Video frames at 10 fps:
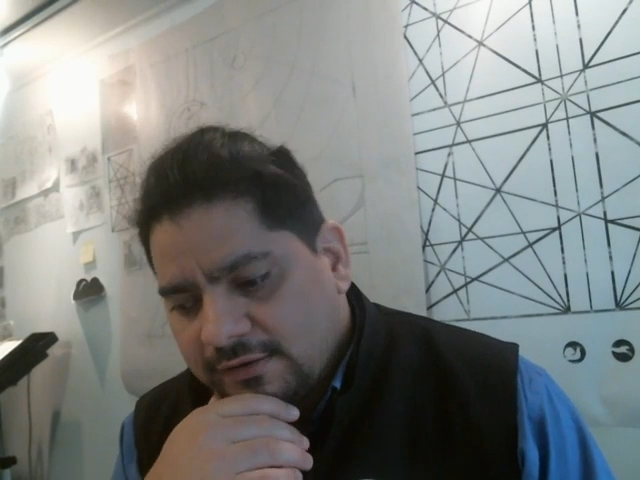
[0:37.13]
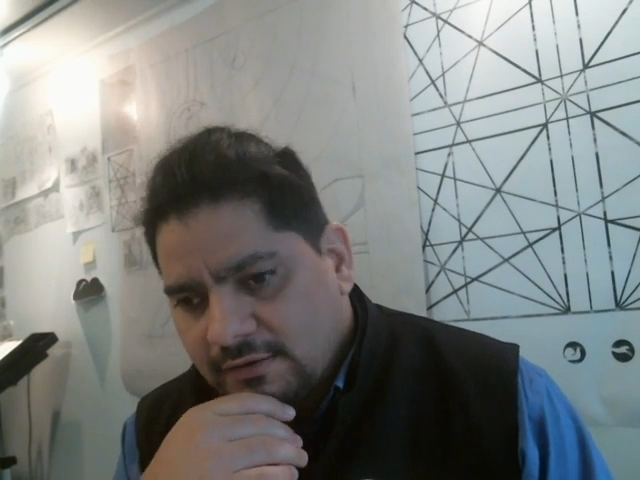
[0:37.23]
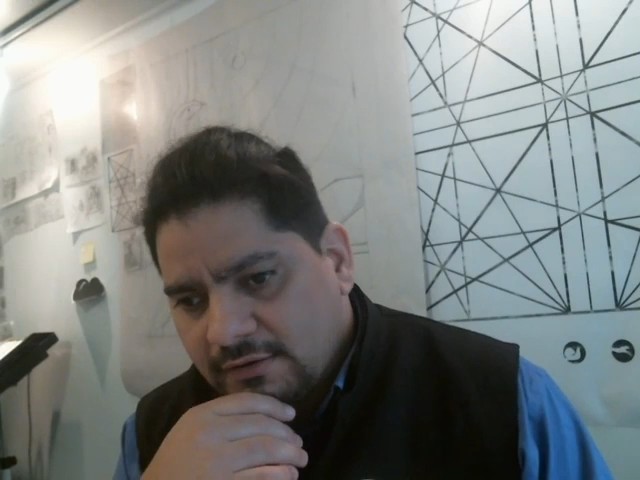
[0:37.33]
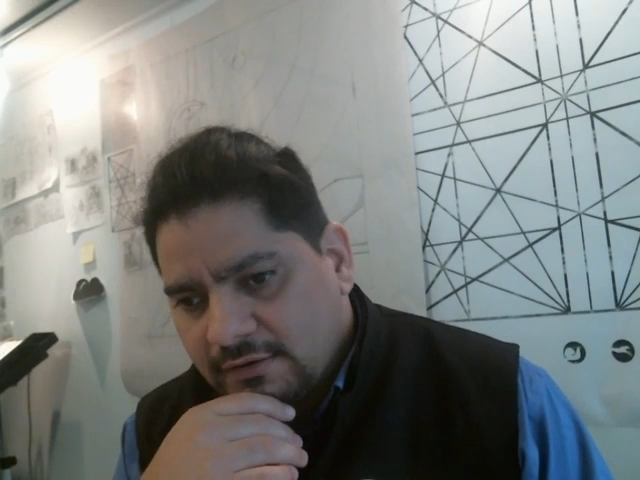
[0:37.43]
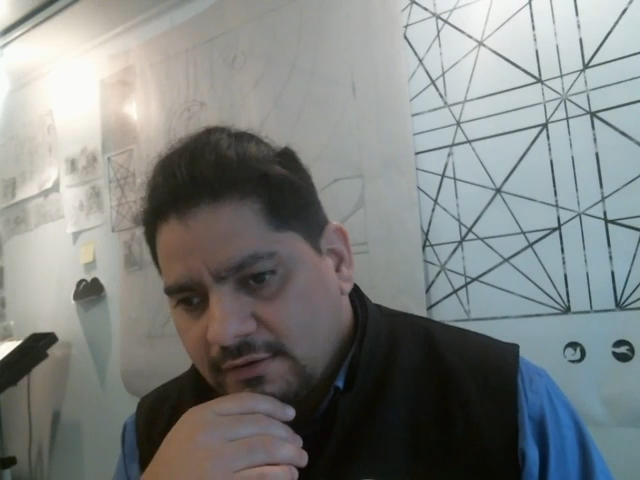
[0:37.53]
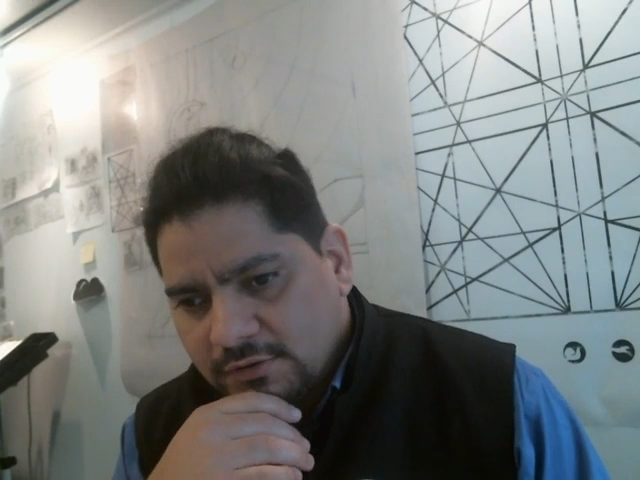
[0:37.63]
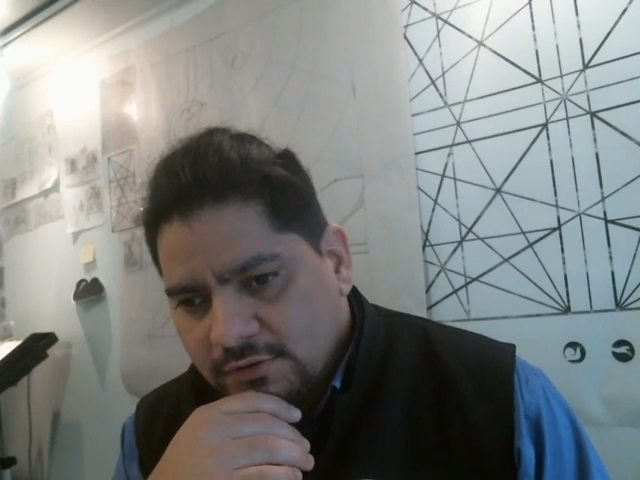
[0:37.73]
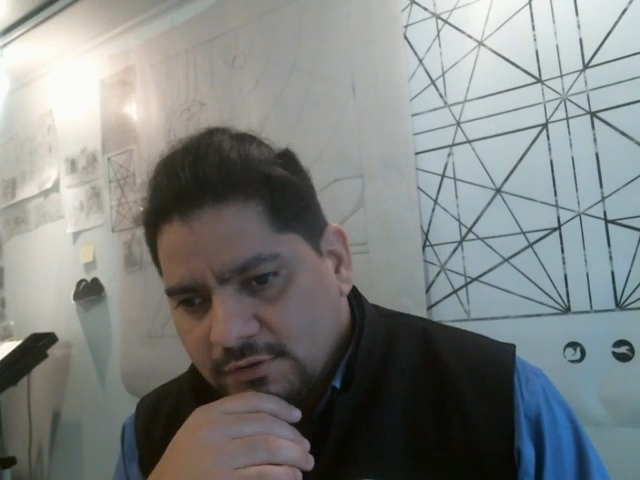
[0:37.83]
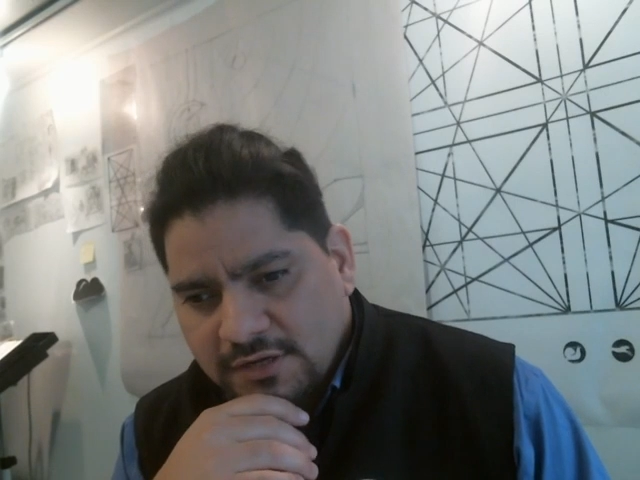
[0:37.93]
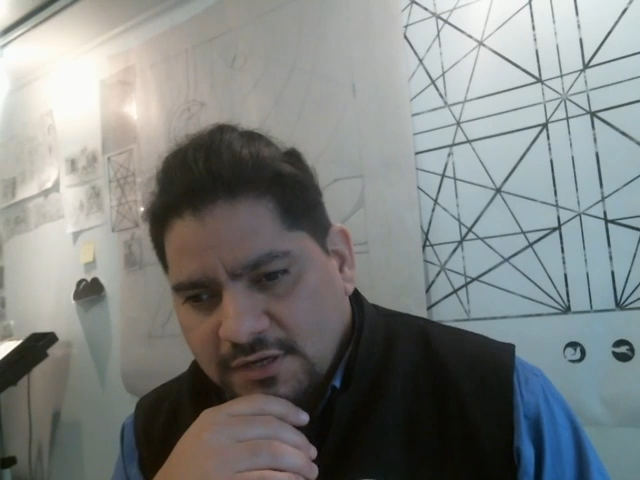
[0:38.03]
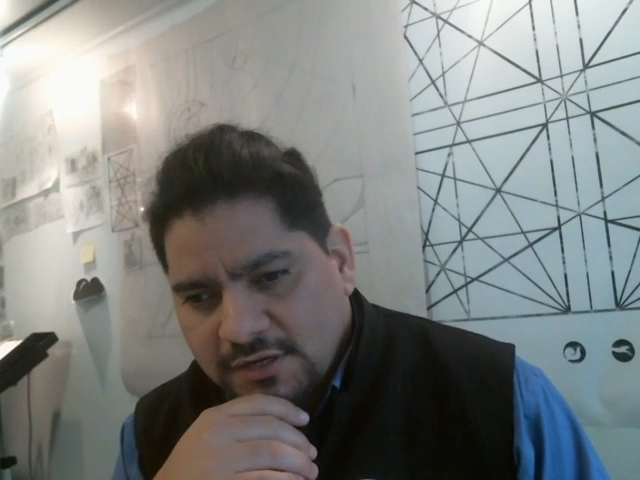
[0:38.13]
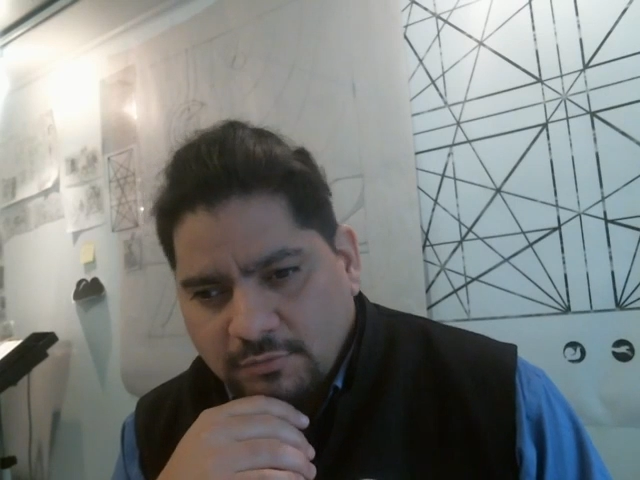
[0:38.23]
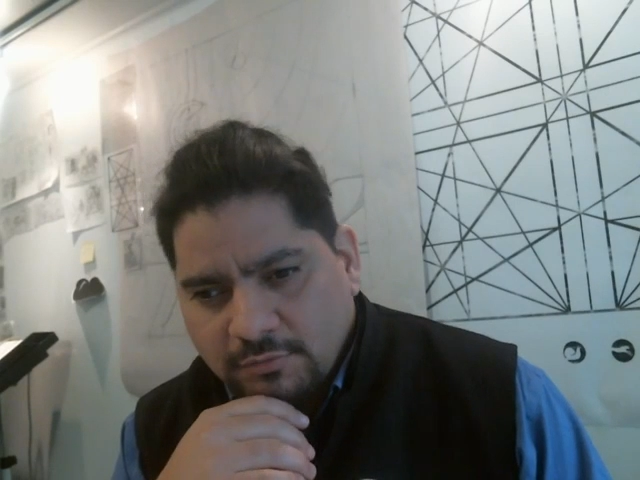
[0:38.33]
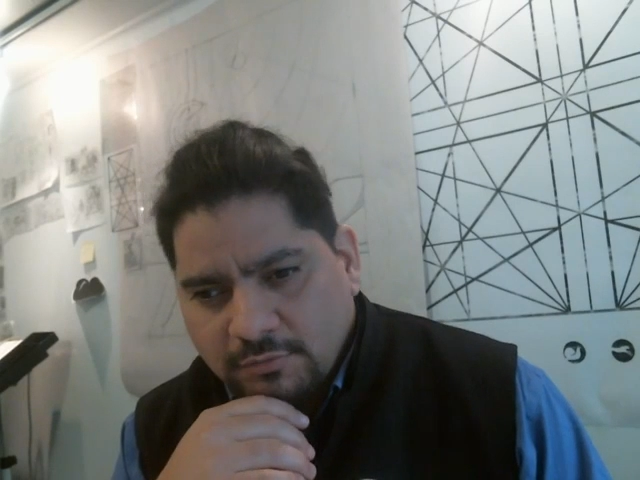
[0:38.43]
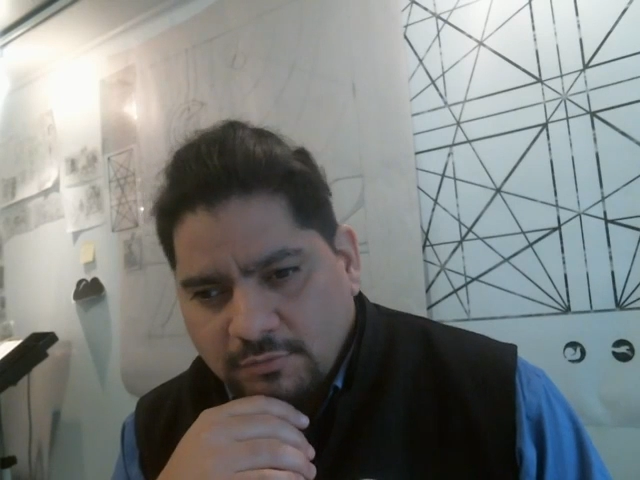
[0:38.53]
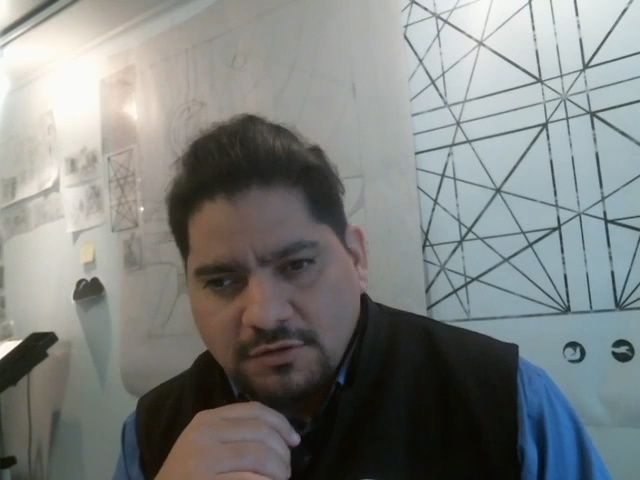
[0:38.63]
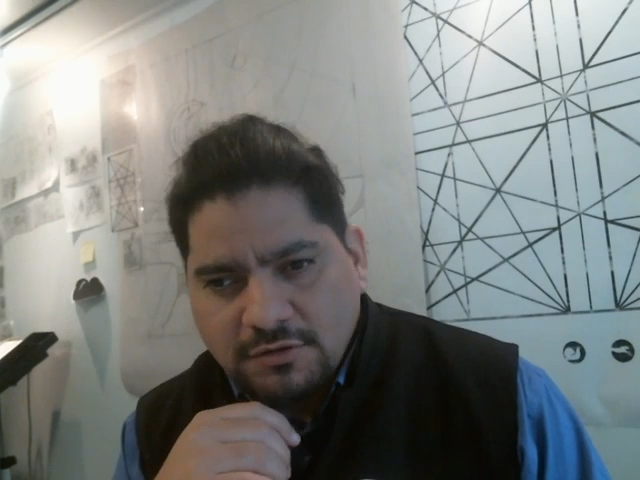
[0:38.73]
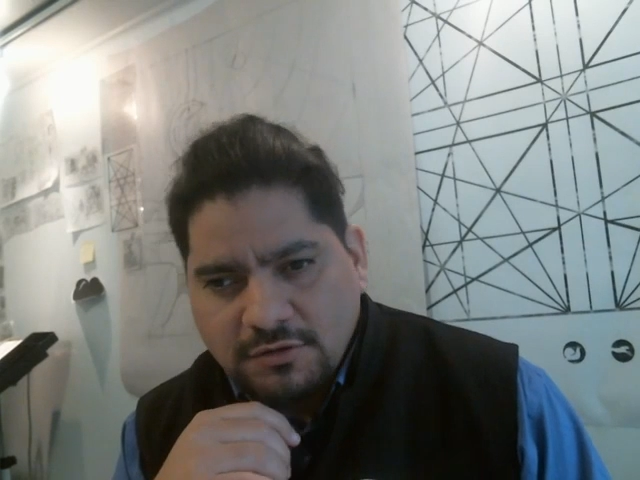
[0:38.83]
we'll get you set up, we'll get you started.